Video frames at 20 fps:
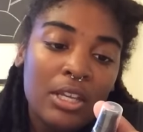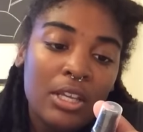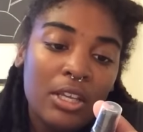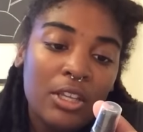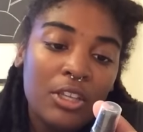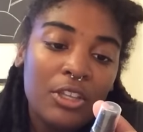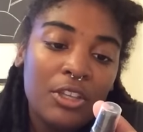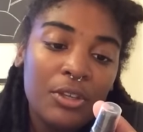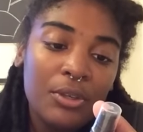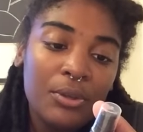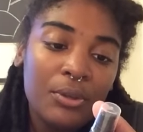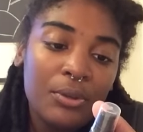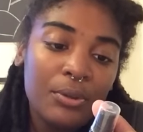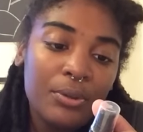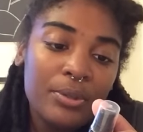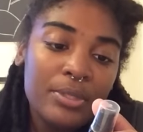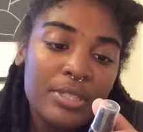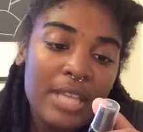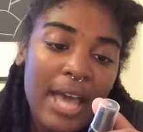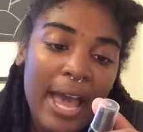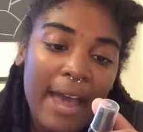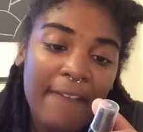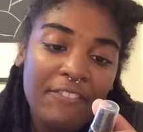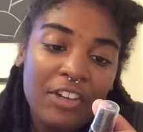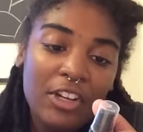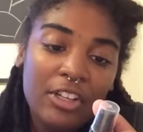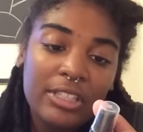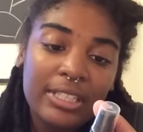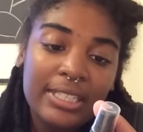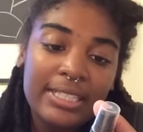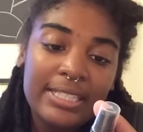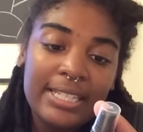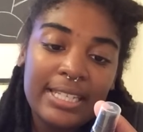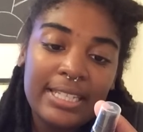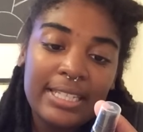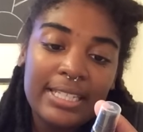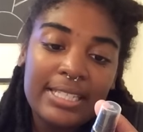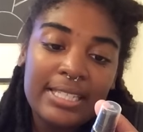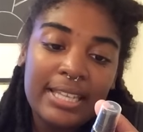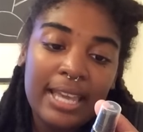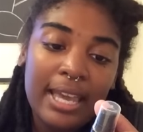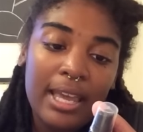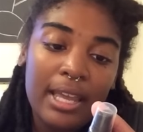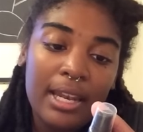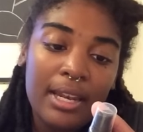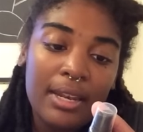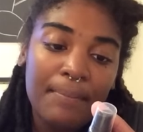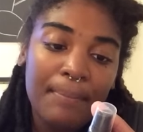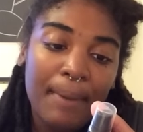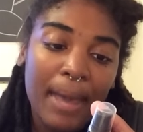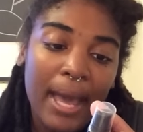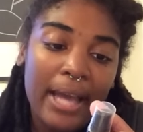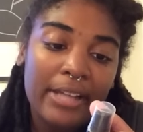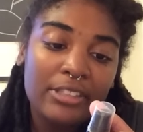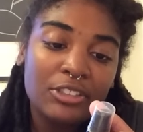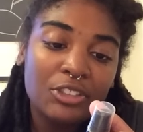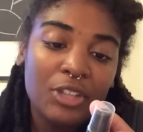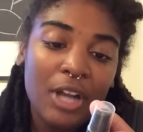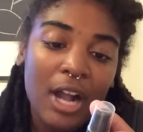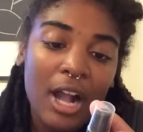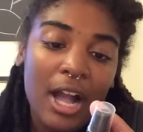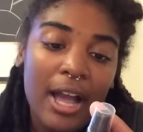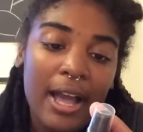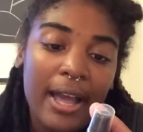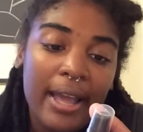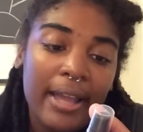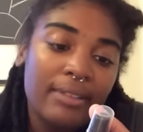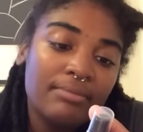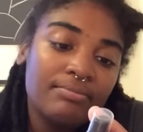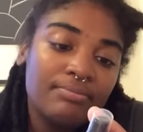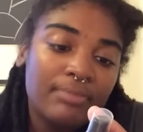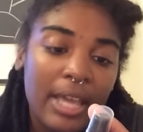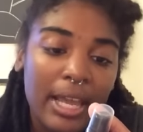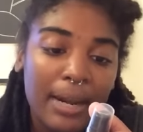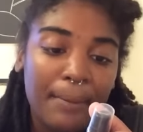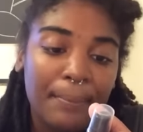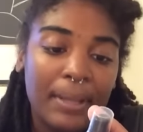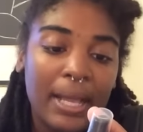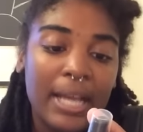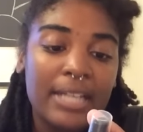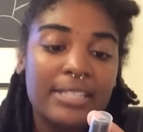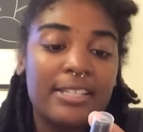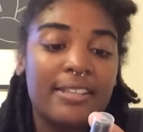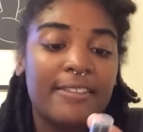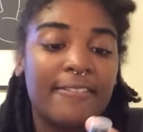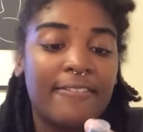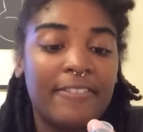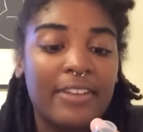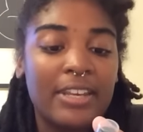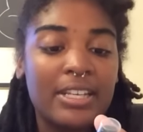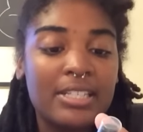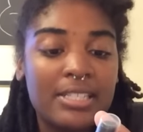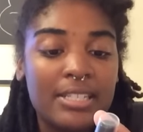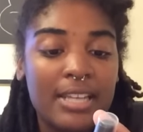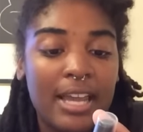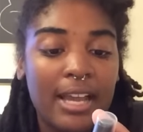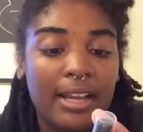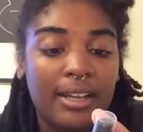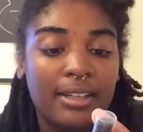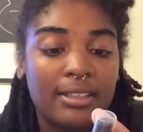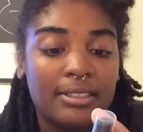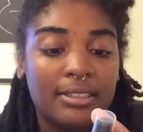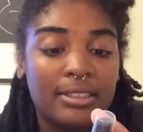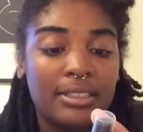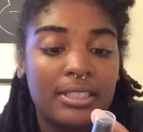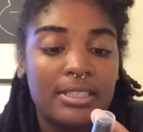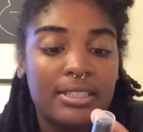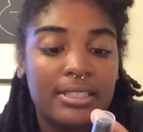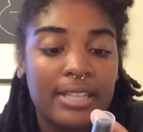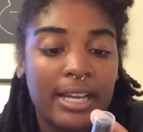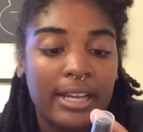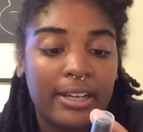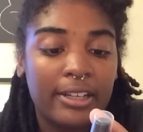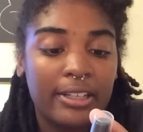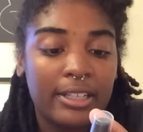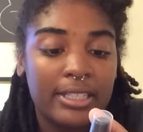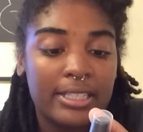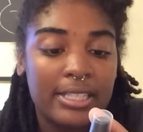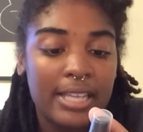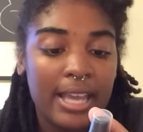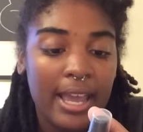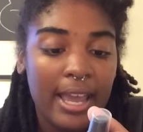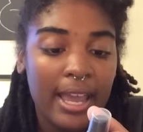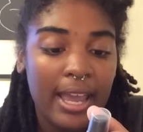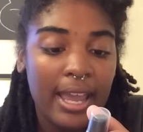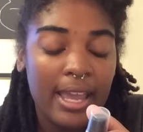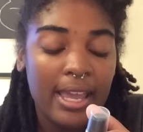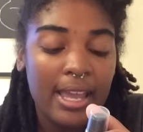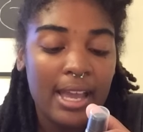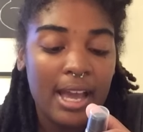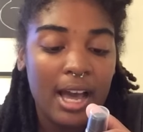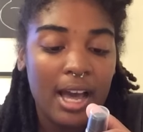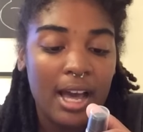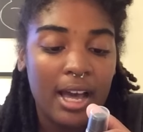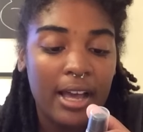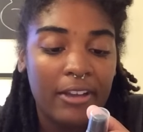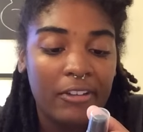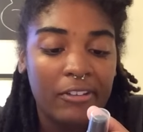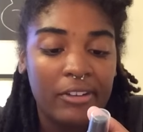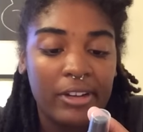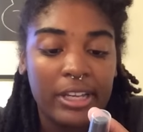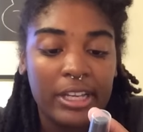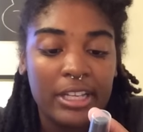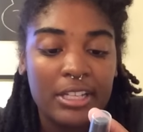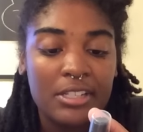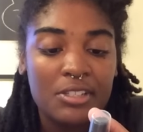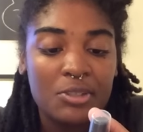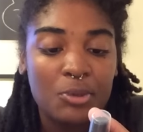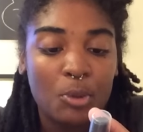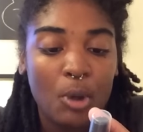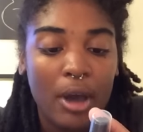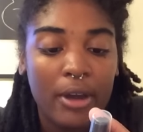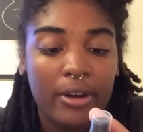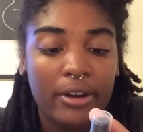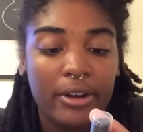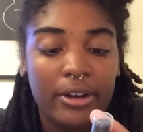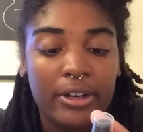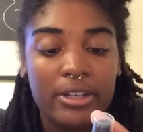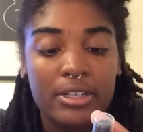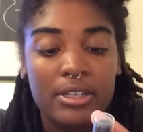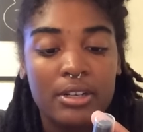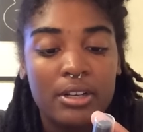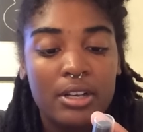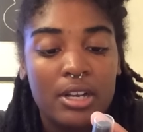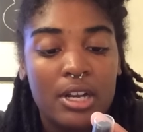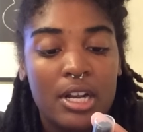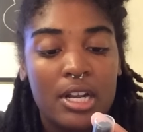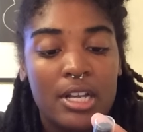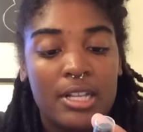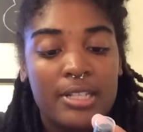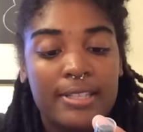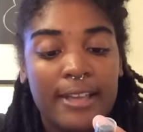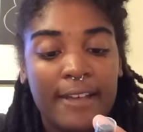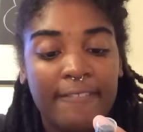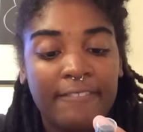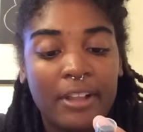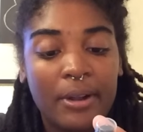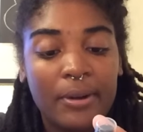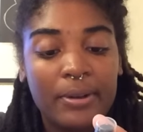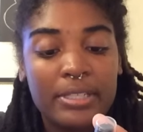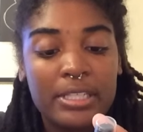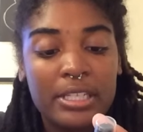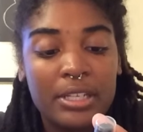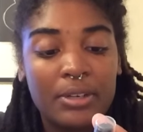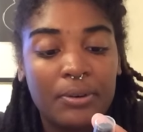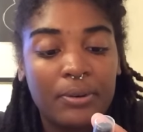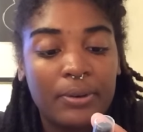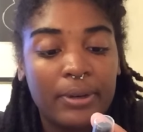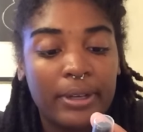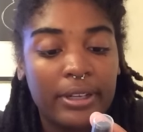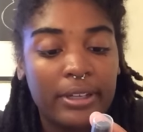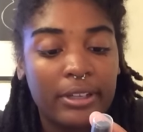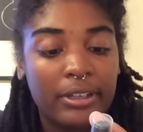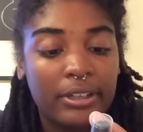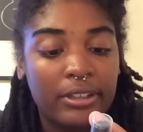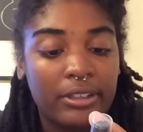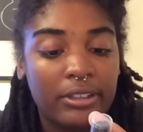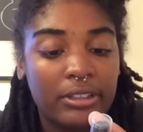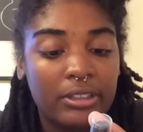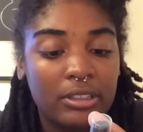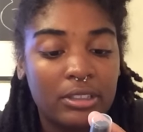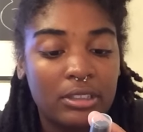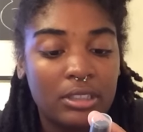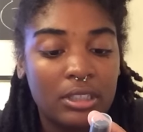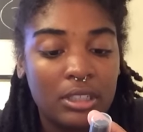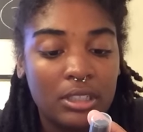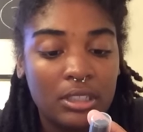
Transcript: Use after cleansing the skin, pat dry, and apply to the face, neck, and decollete. Uh, ingredients, water, safflower seed oil,